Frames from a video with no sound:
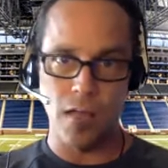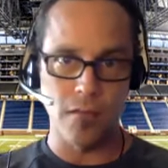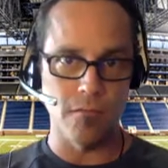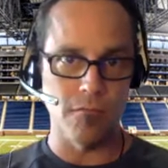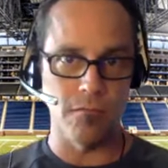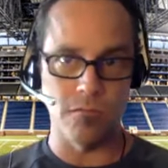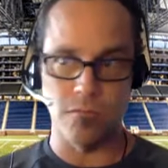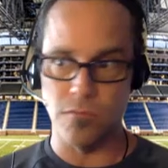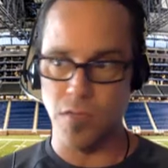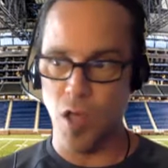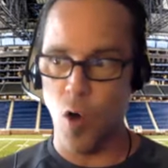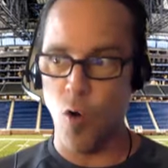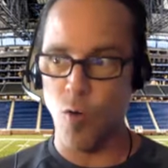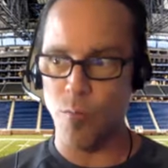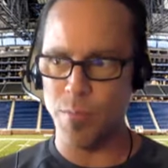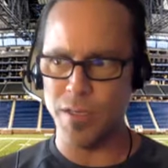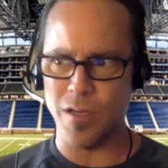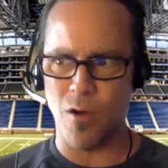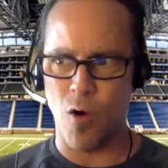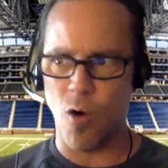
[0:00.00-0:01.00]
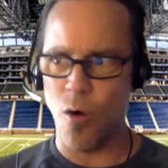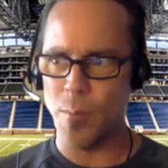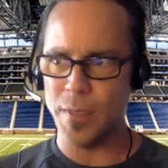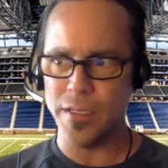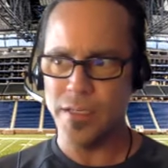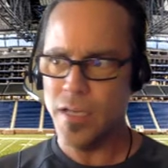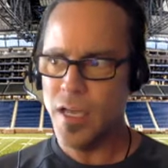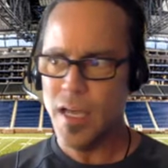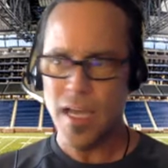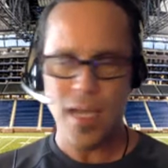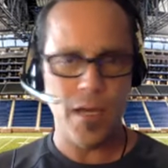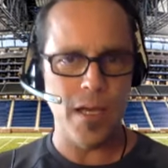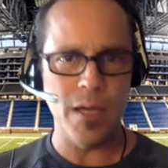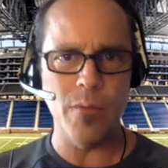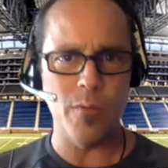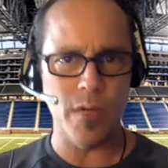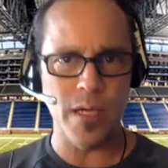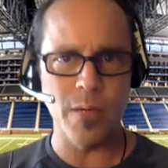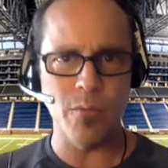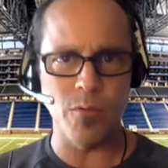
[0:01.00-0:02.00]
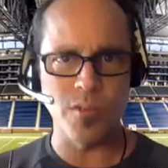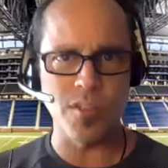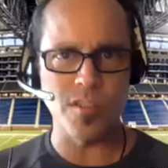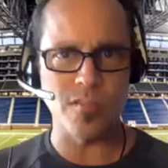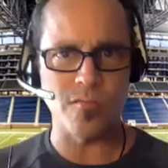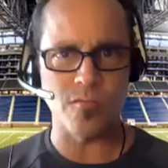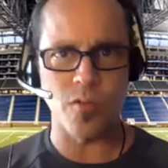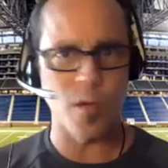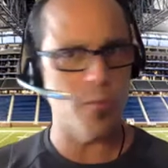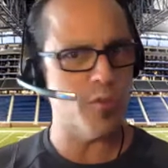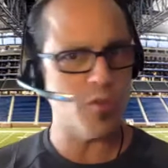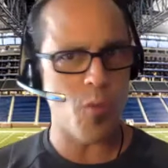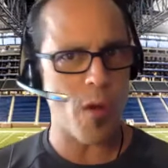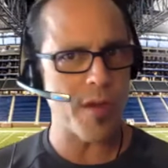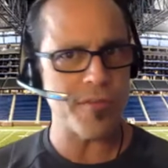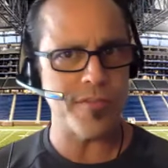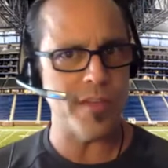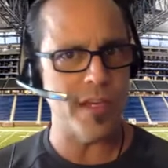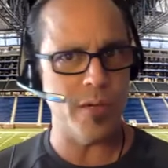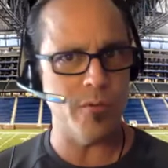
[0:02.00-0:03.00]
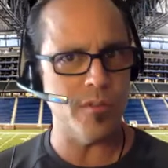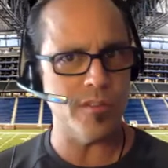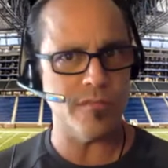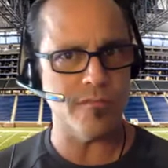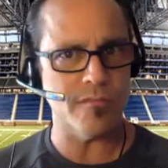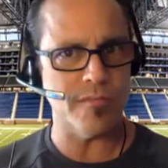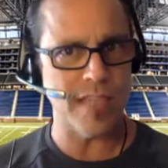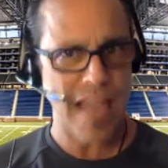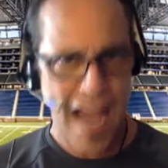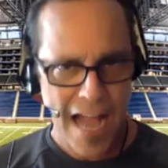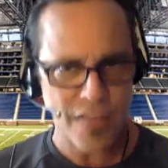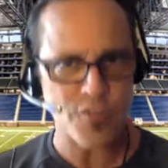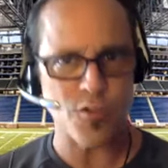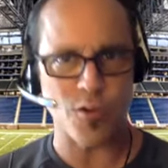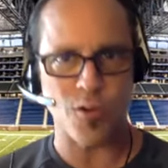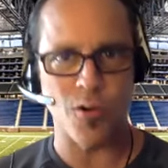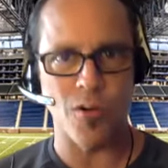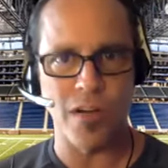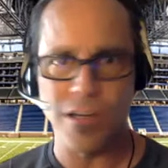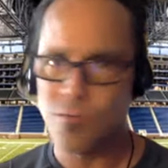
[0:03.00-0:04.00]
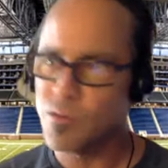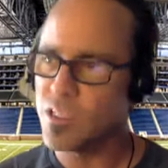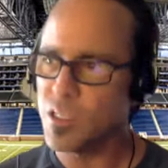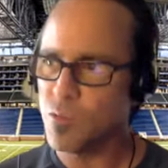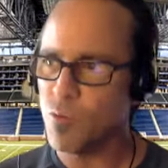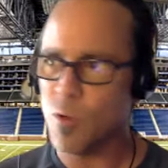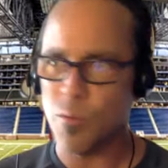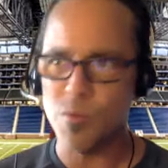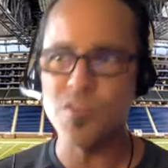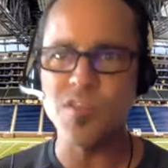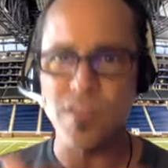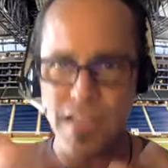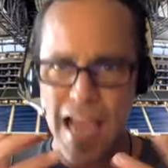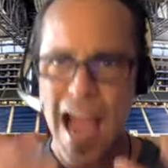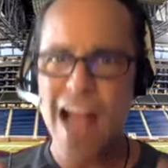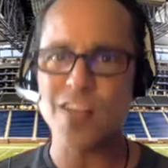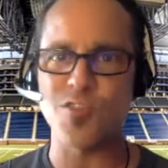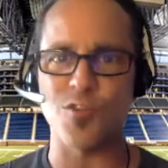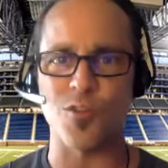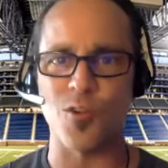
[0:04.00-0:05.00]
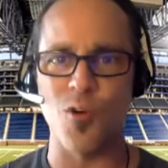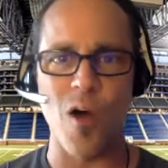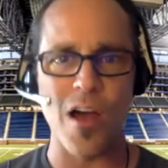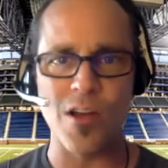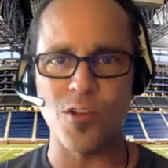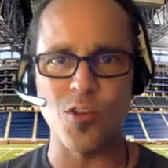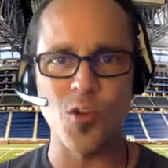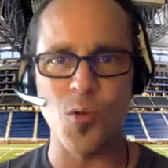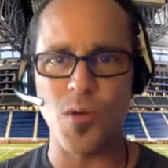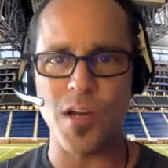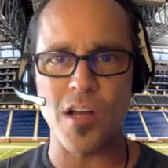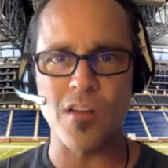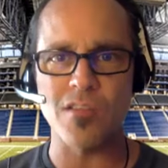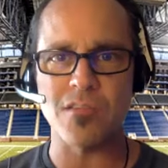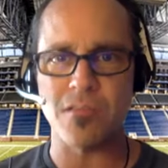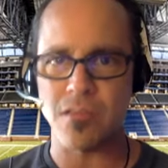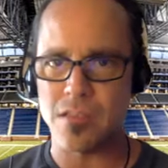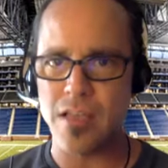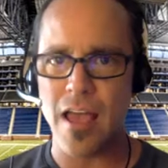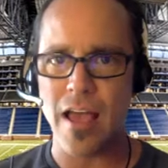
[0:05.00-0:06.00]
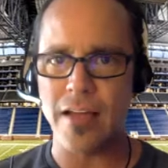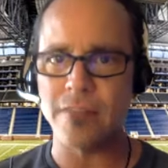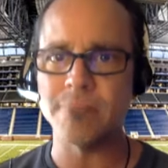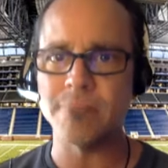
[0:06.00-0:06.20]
lo and behold, I mean, it was theatrical. It was theatrical. I don't know what else to say.